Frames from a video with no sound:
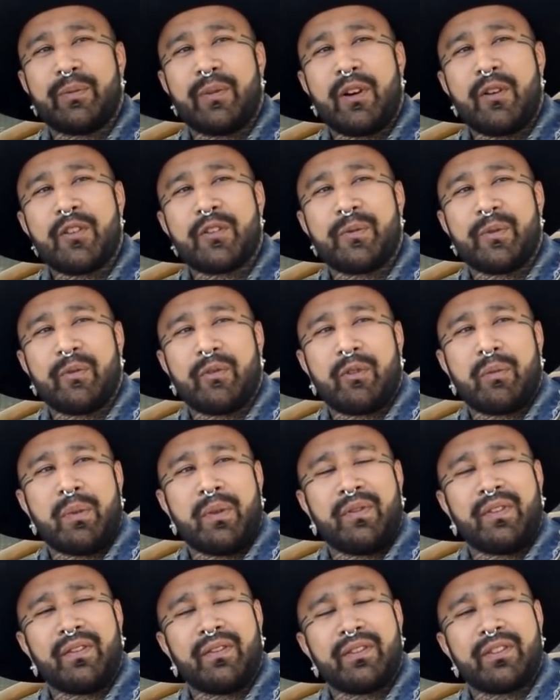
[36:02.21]
always been one of my
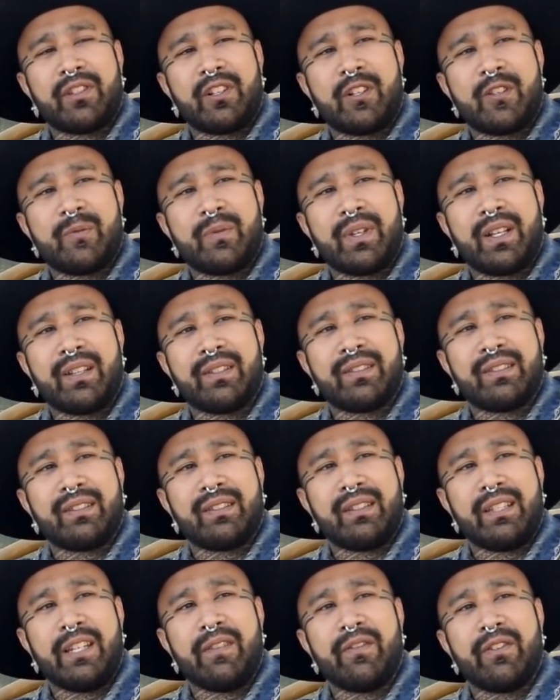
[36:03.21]
favorite songs because
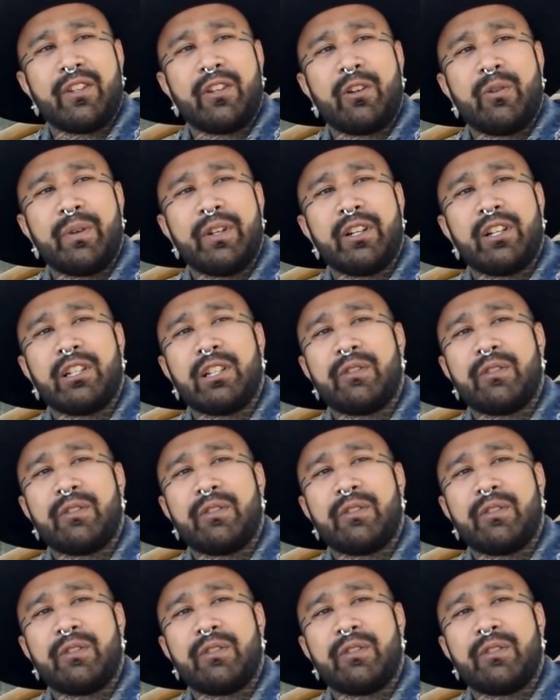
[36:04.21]
even though I went all